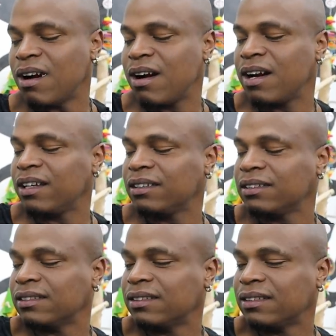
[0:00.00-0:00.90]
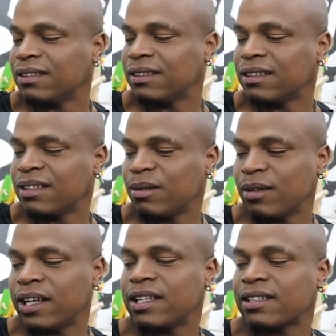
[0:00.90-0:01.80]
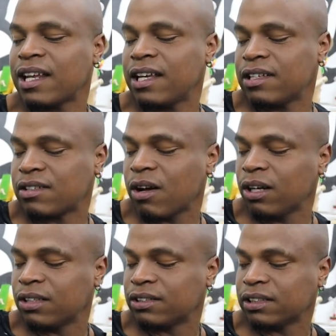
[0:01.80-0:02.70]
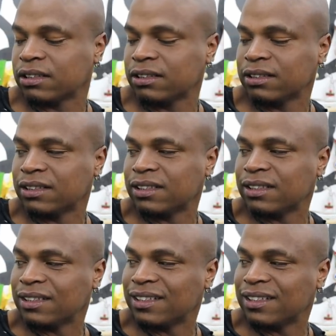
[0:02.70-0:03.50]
All right. You know, he's getting his... Well, he's getting his colors in. Yeah.